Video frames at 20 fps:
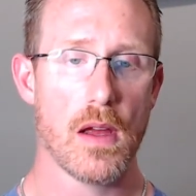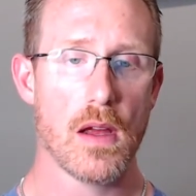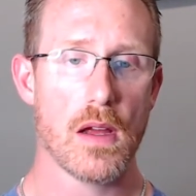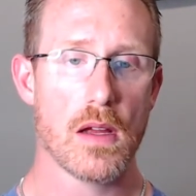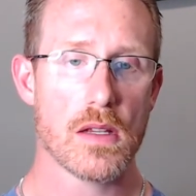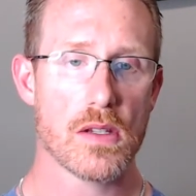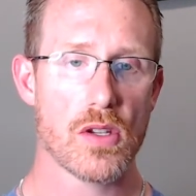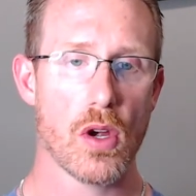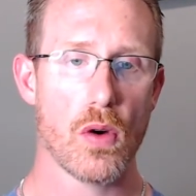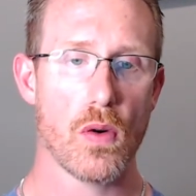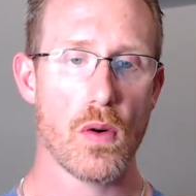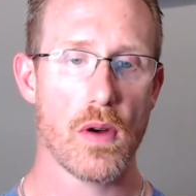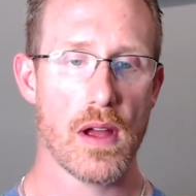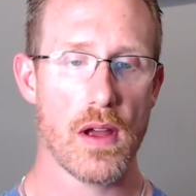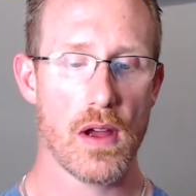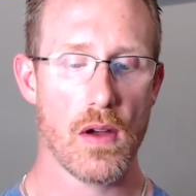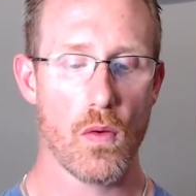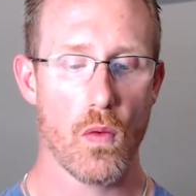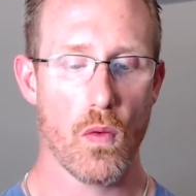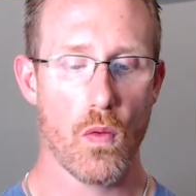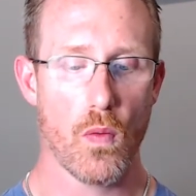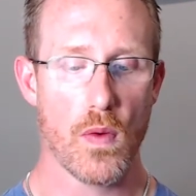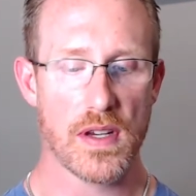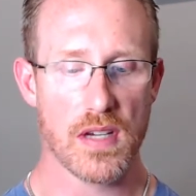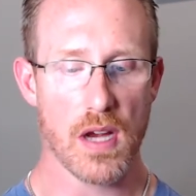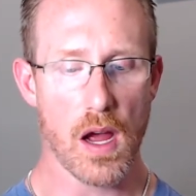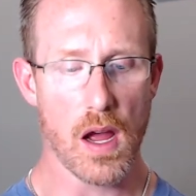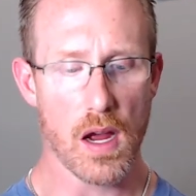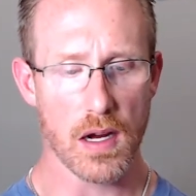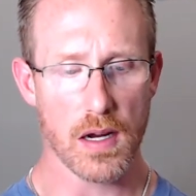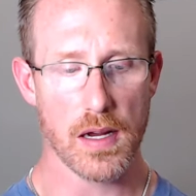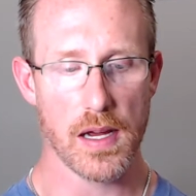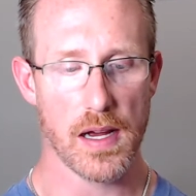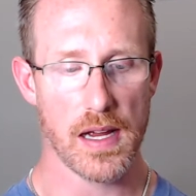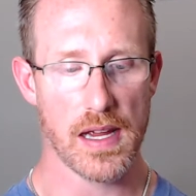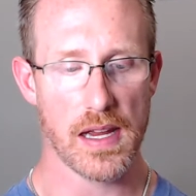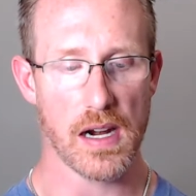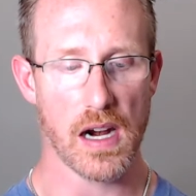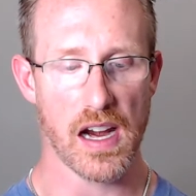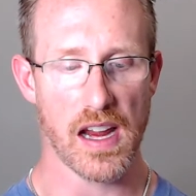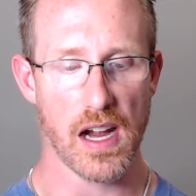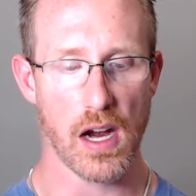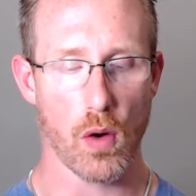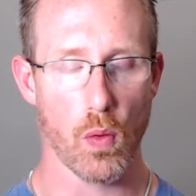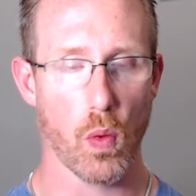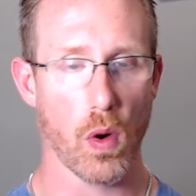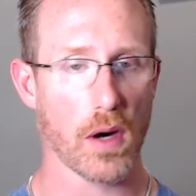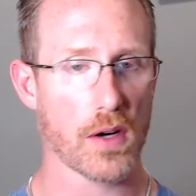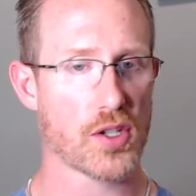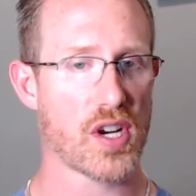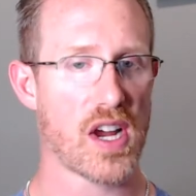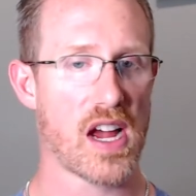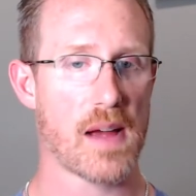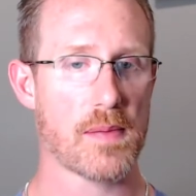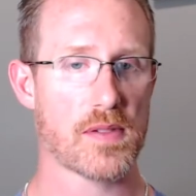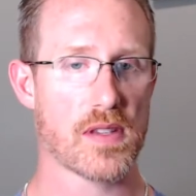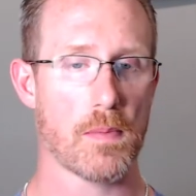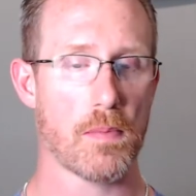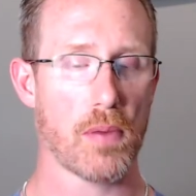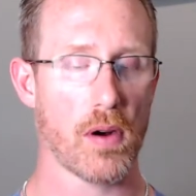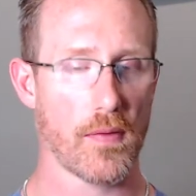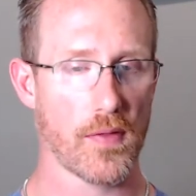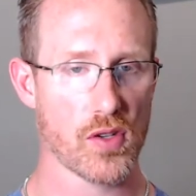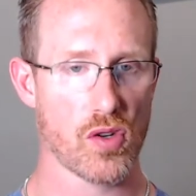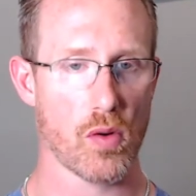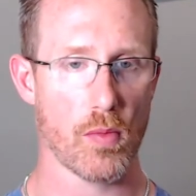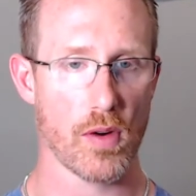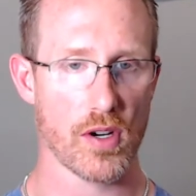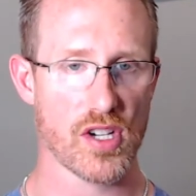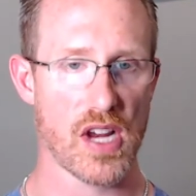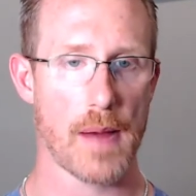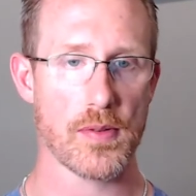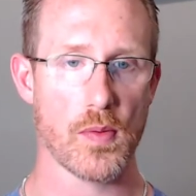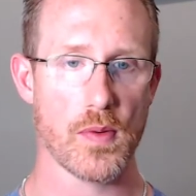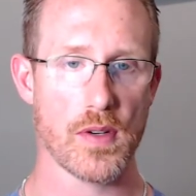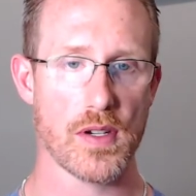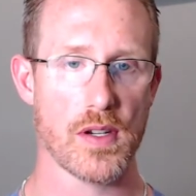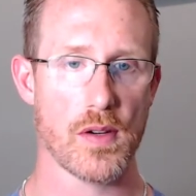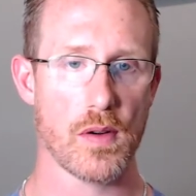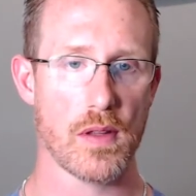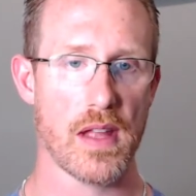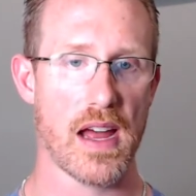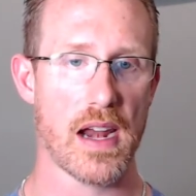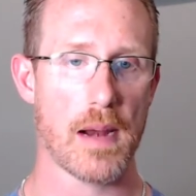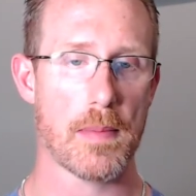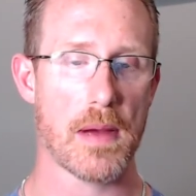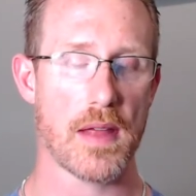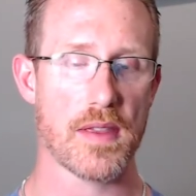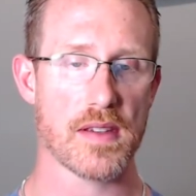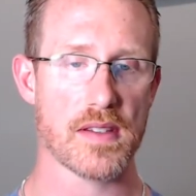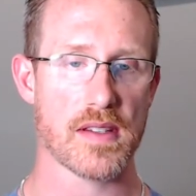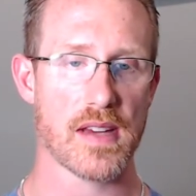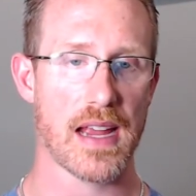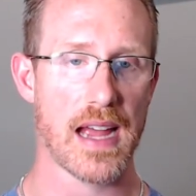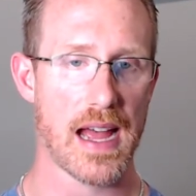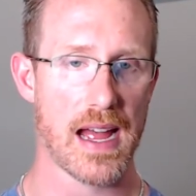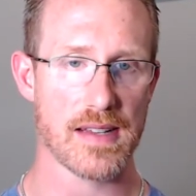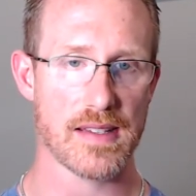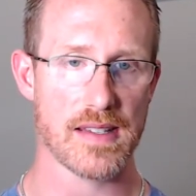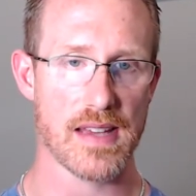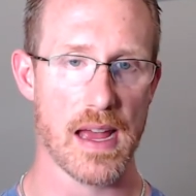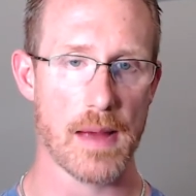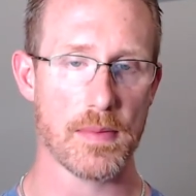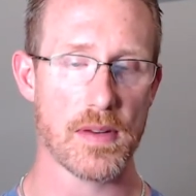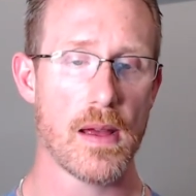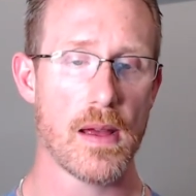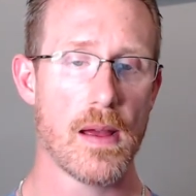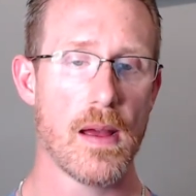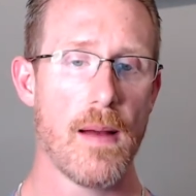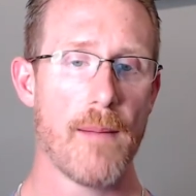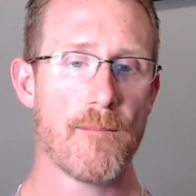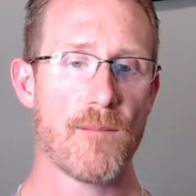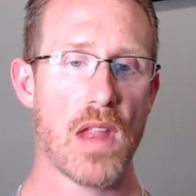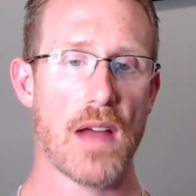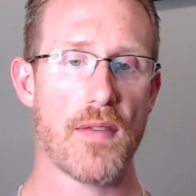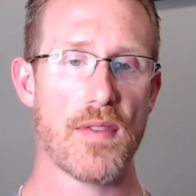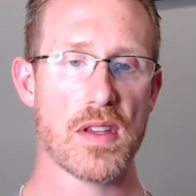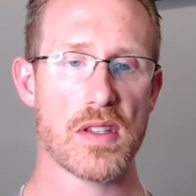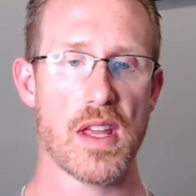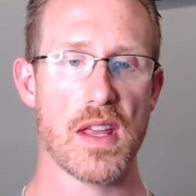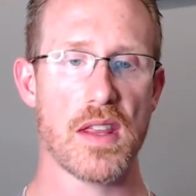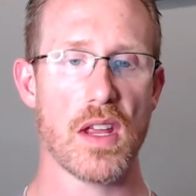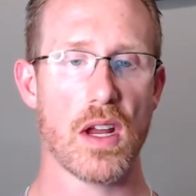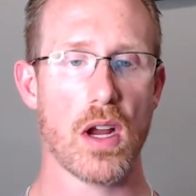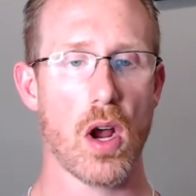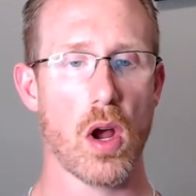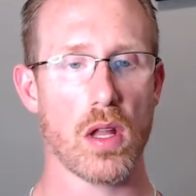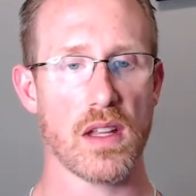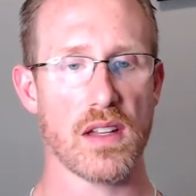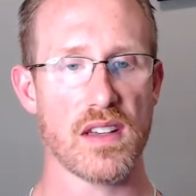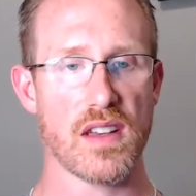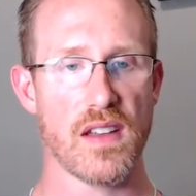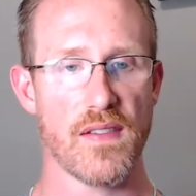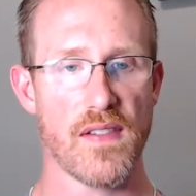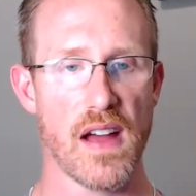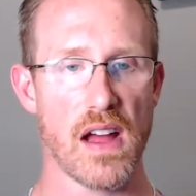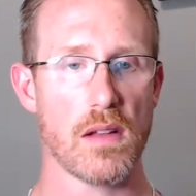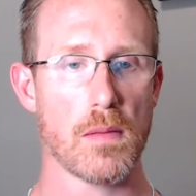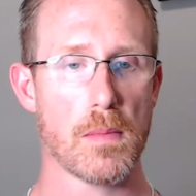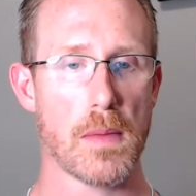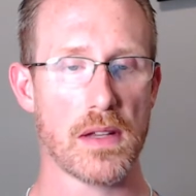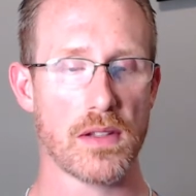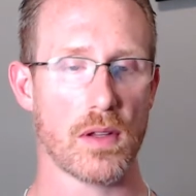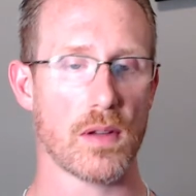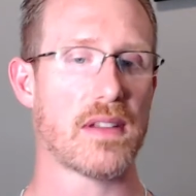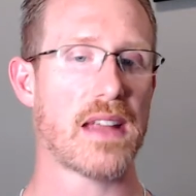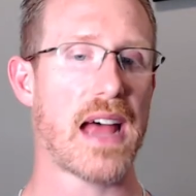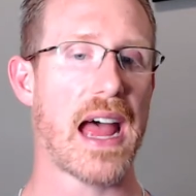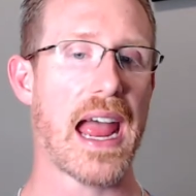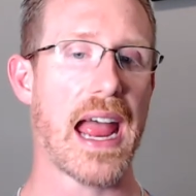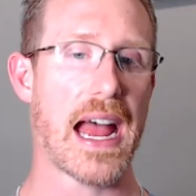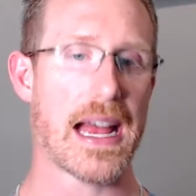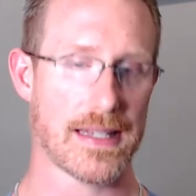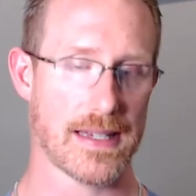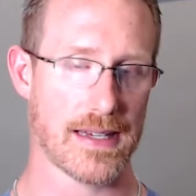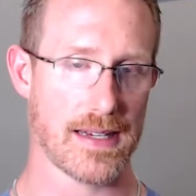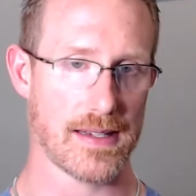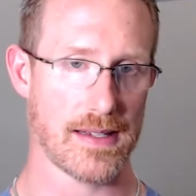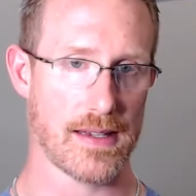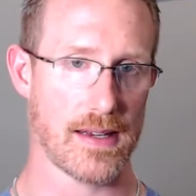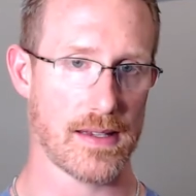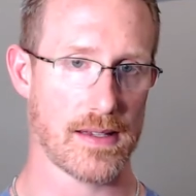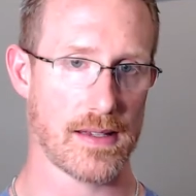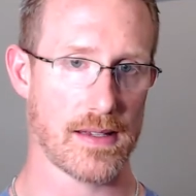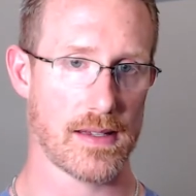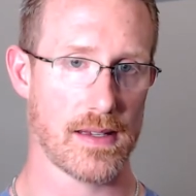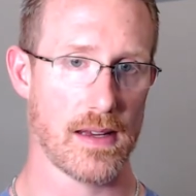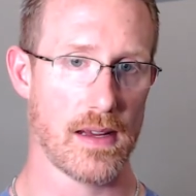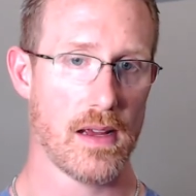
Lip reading: So we talk in our workshops, the Perfect Storm workshops, we do a lot about this concept of this thing they call a developmental diascosis.